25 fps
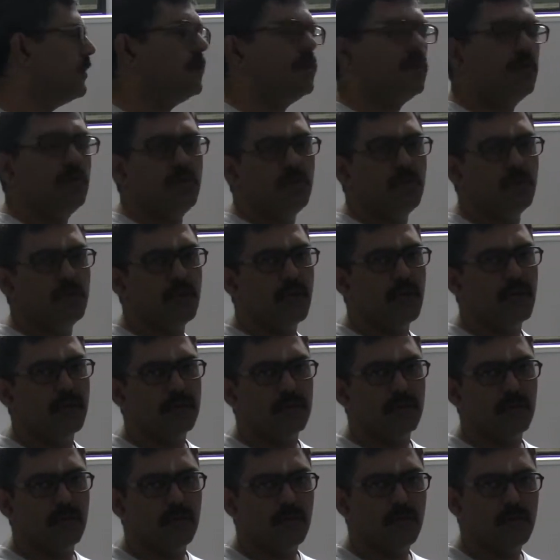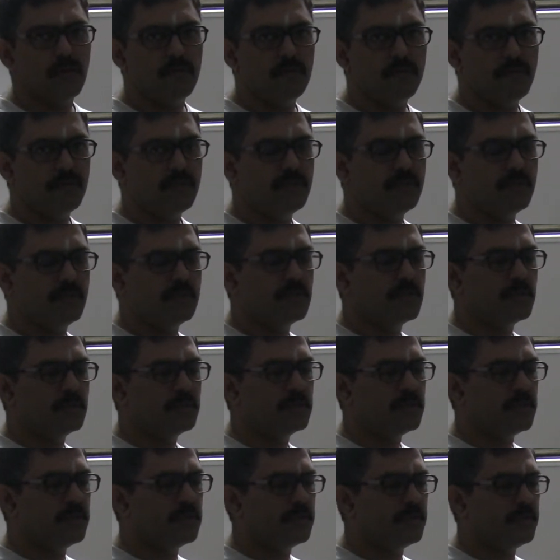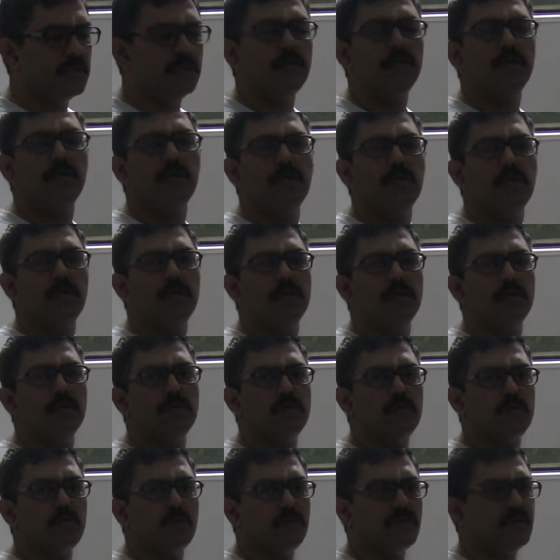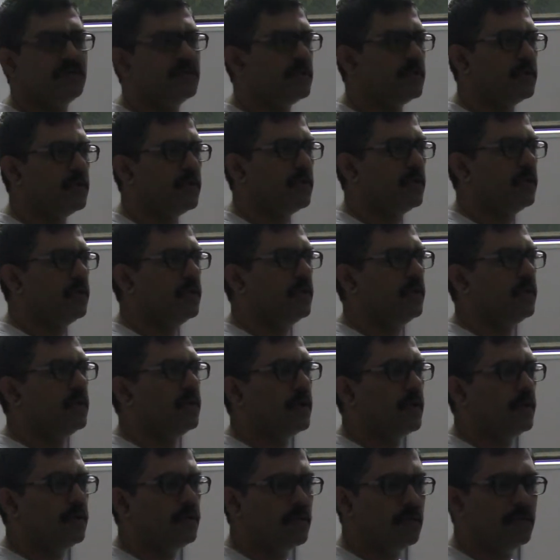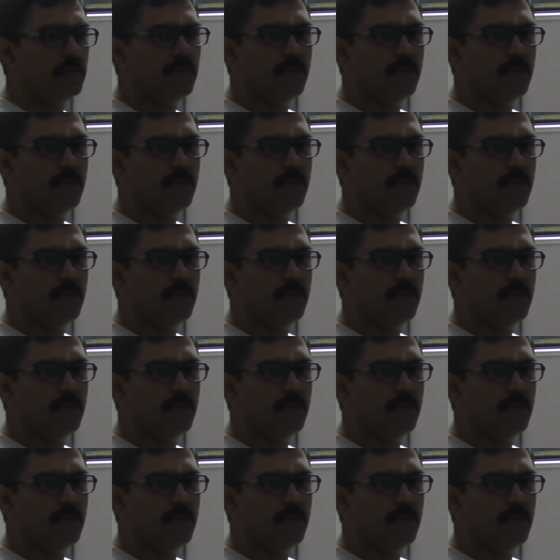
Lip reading: to do the earthing of AC substation. So basically I will